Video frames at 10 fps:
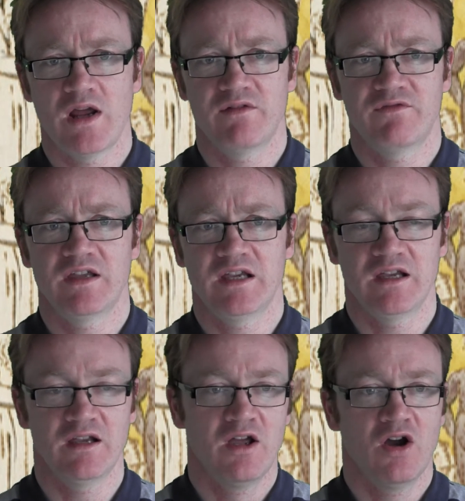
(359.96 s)
way of
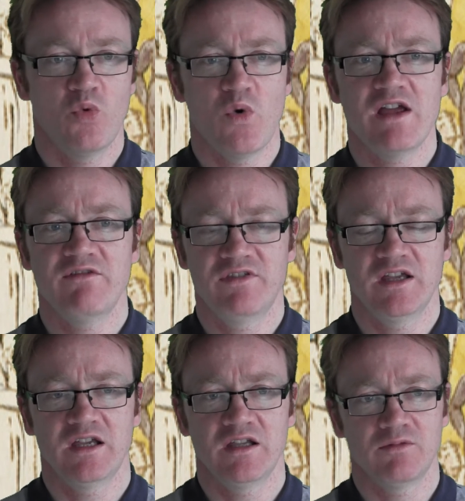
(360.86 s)
thinking, a way of
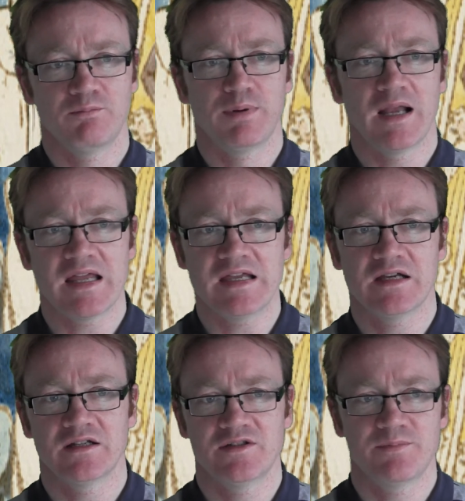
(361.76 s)
thinking Blake
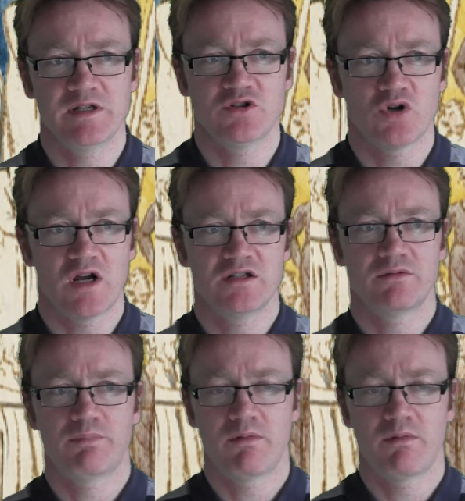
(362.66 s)
has been trying to